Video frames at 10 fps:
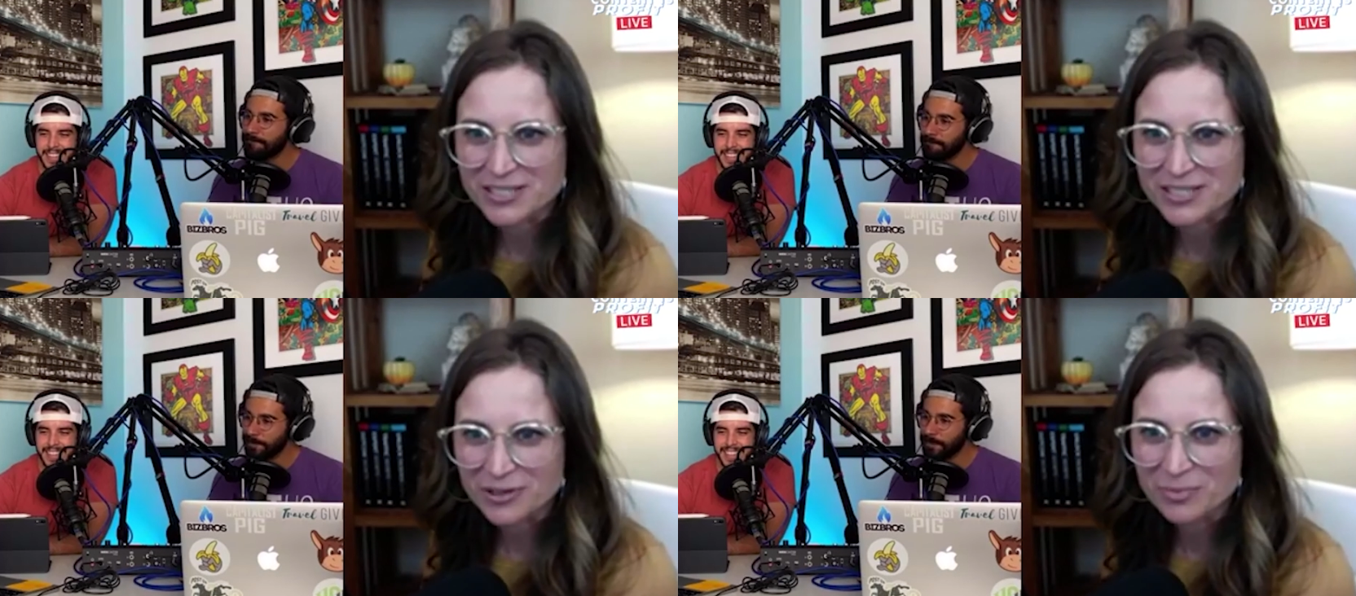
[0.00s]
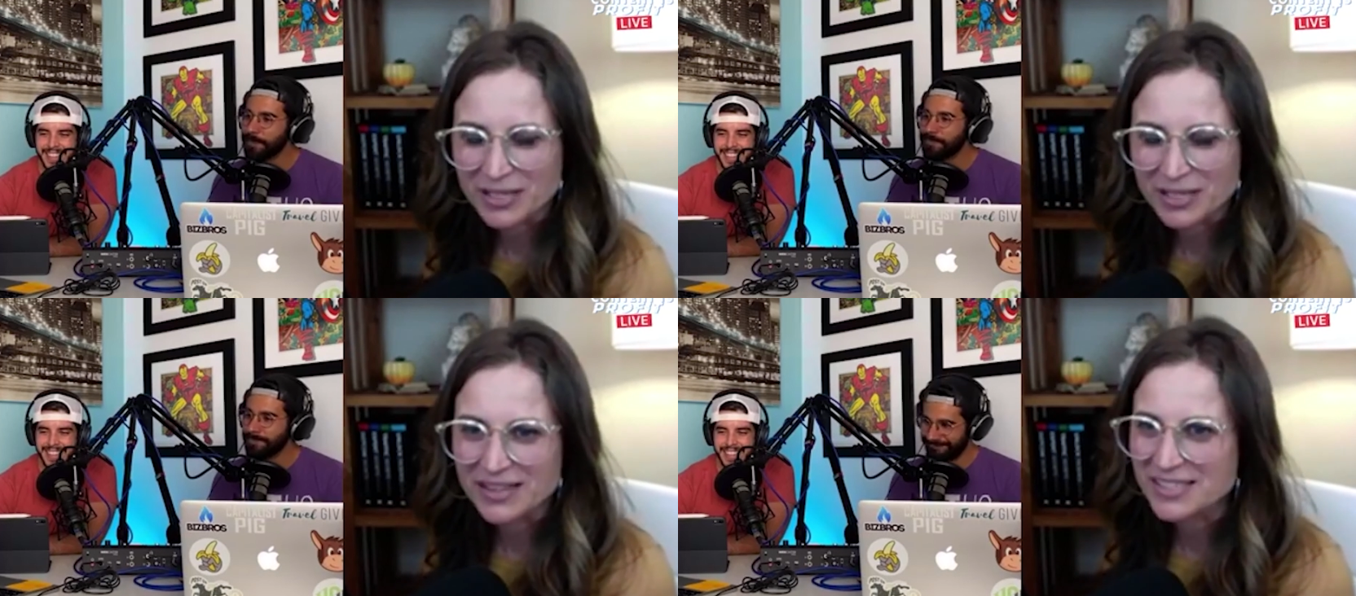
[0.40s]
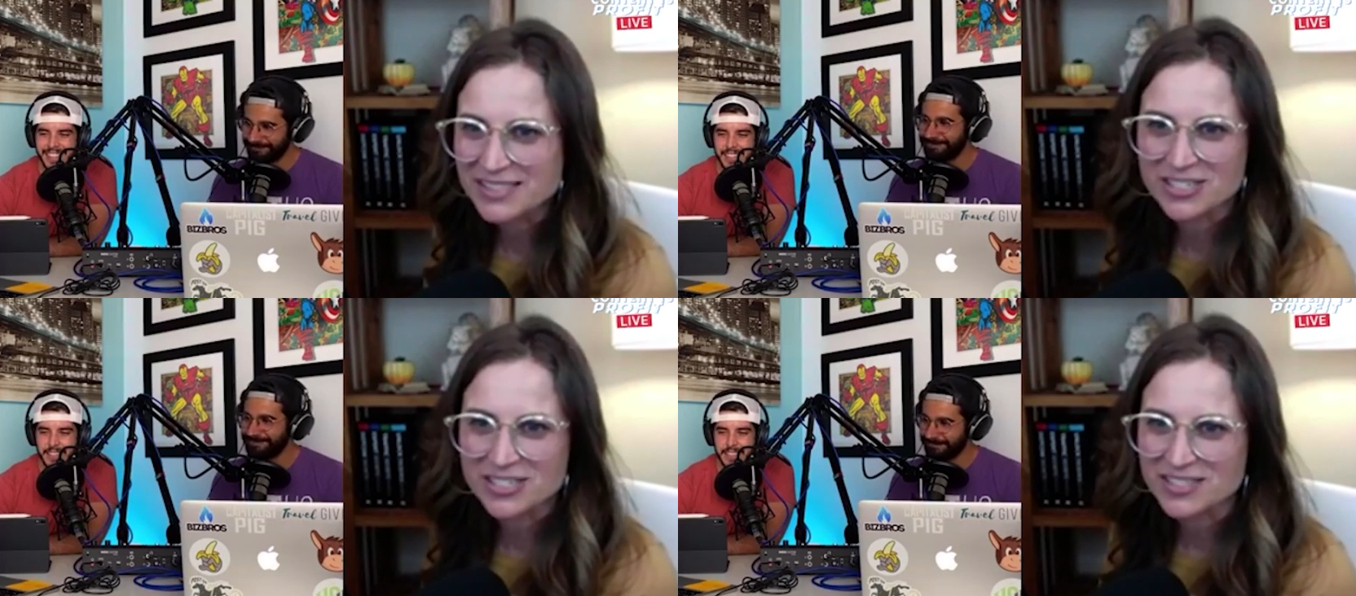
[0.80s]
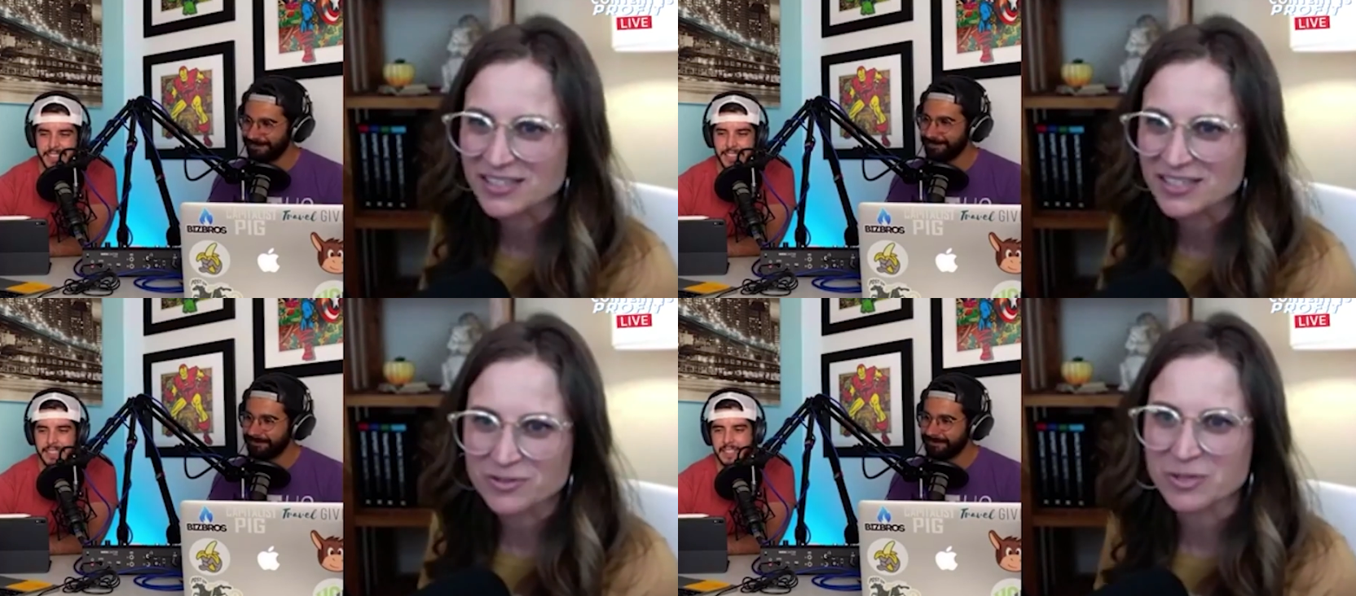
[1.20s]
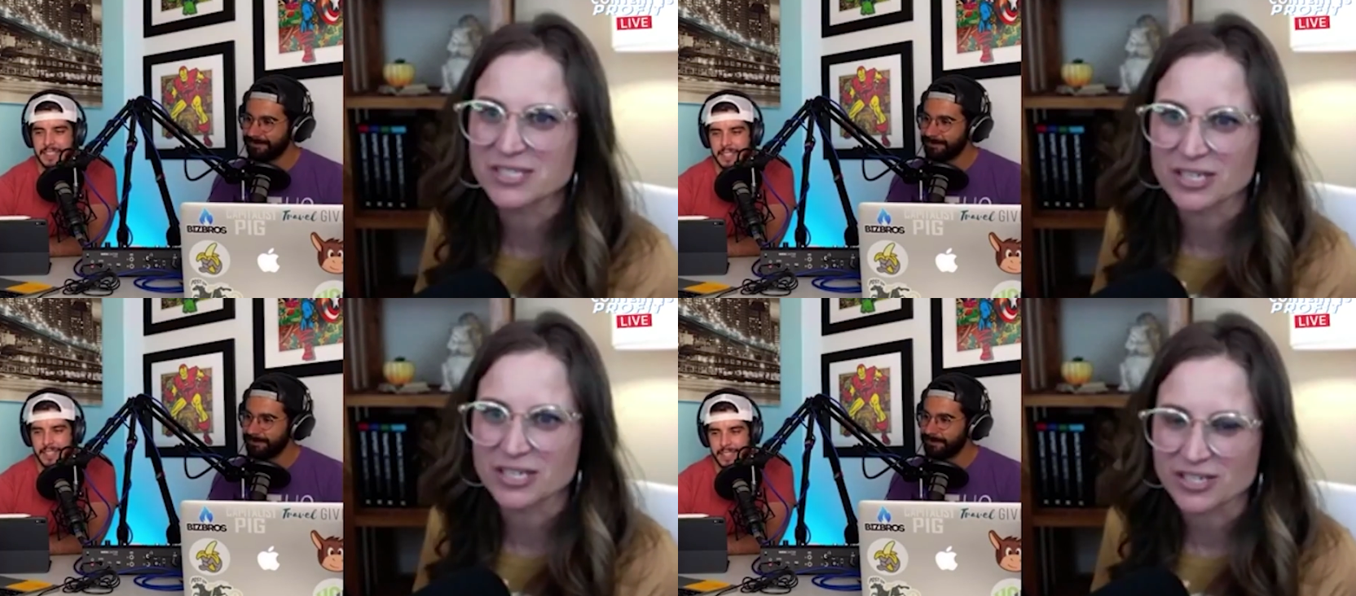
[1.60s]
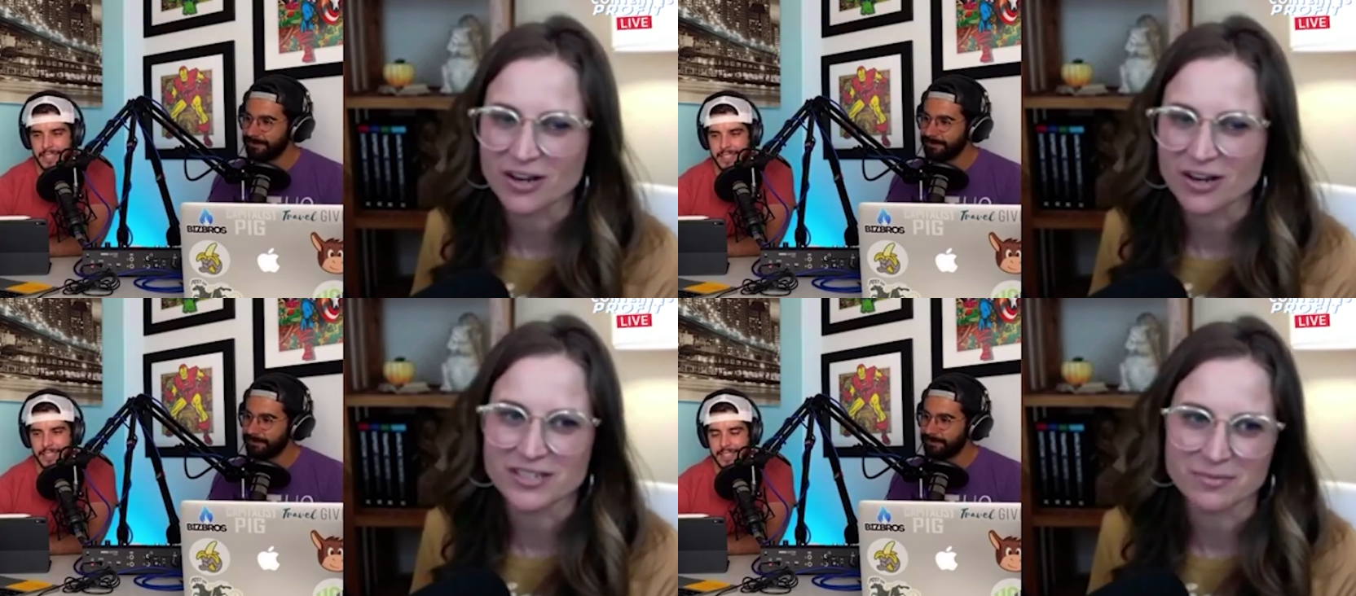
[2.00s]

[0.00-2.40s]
Speaker 1: too. But this just gives me such an awesome